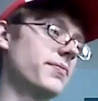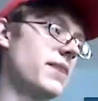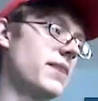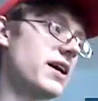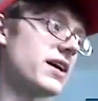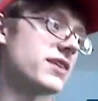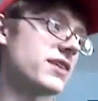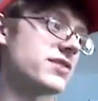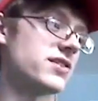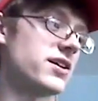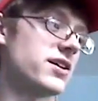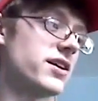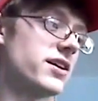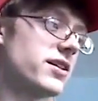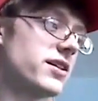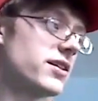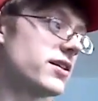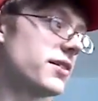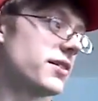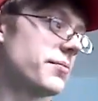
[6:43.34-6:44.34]
makes it
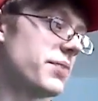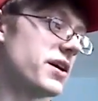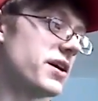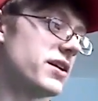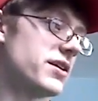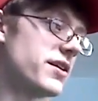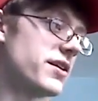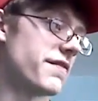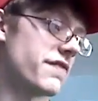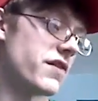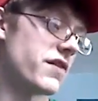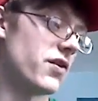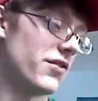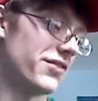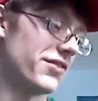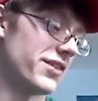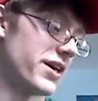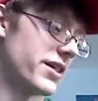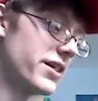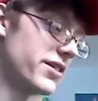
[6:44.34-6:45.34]
a bit
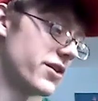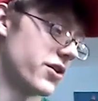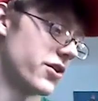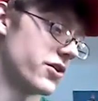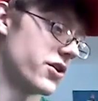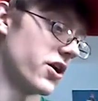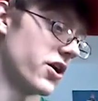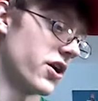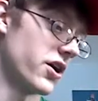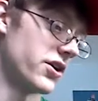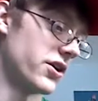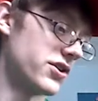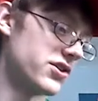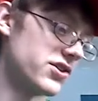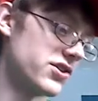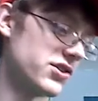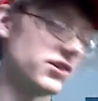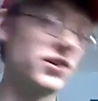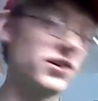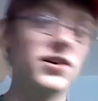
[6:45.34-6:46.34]
difficult to get the good
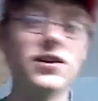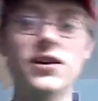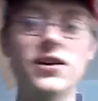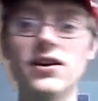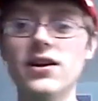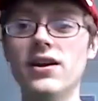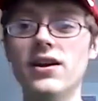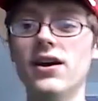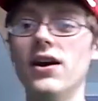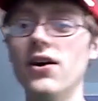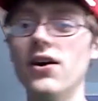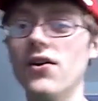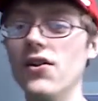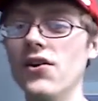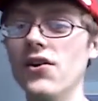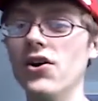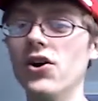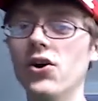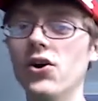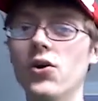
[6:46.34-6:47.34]
cards.
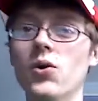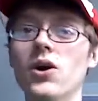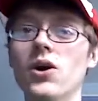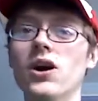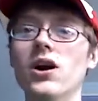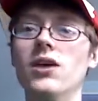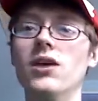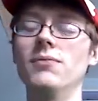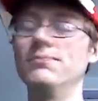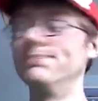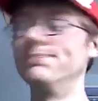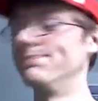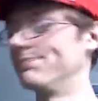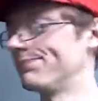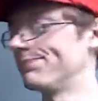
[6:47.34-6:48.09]
Although,